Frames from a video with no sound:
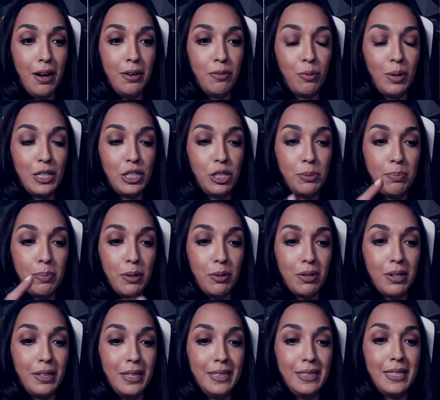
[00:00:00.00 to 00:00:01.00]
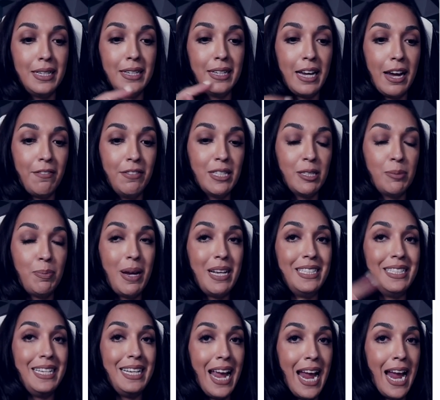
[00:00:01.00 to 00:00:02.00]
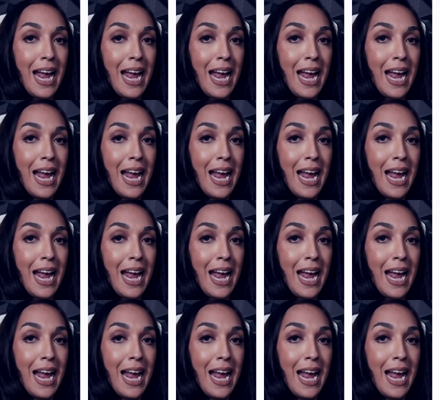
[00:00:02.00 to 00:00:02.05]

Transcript: which Bill Clinton, Kevin Spacey,